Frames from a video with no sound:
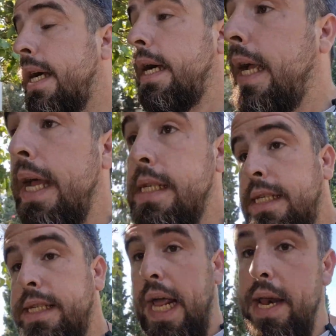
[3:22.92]
I get
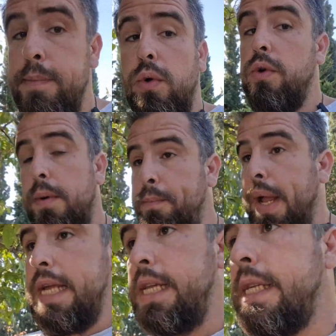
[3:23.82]
stain blocker
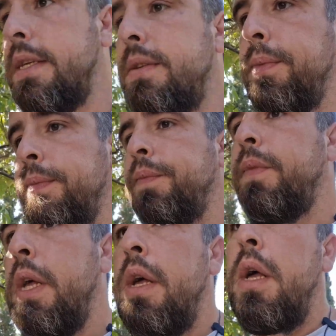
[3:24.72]
paint,
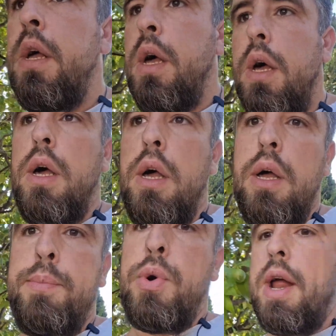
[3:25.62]

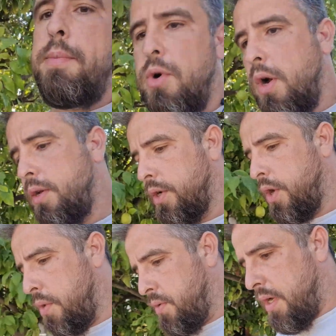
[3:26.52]
primer
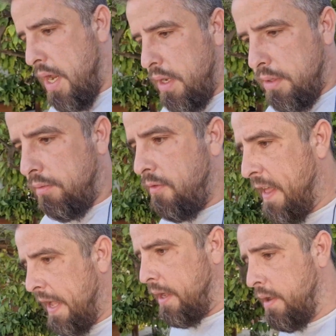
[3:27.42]
undercoat kind of
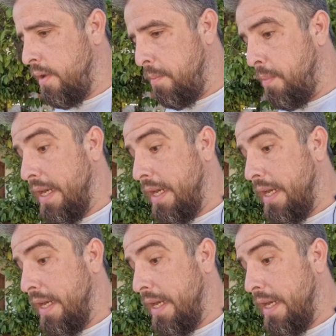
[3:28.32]
thing, but